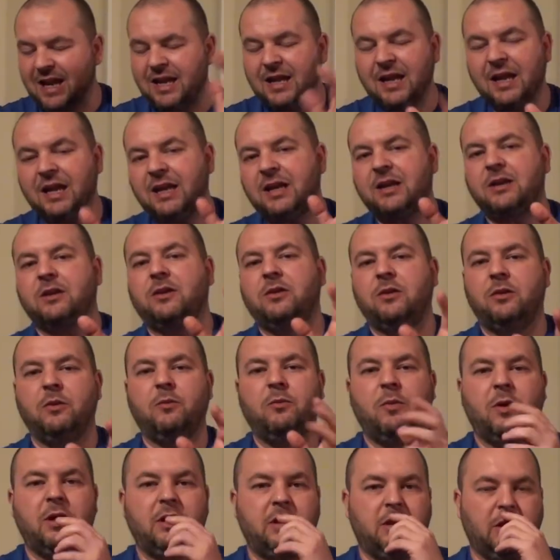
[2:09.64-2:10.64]
liked the
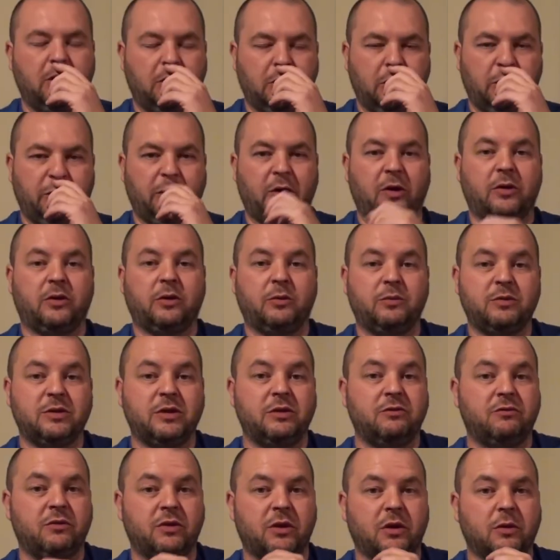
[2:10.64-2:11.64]
way that the Doctor was
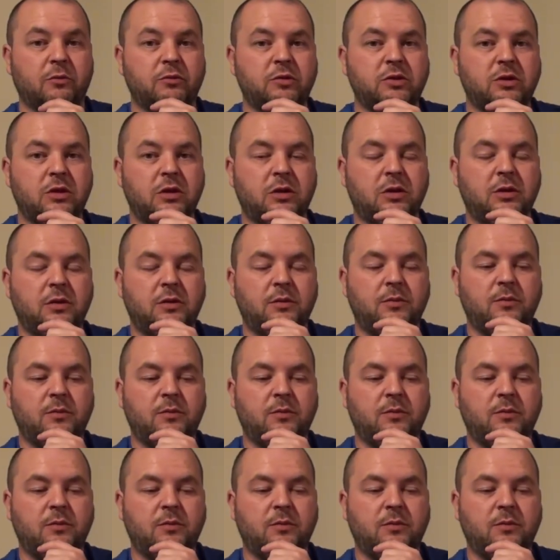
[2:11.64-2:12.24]
introduced,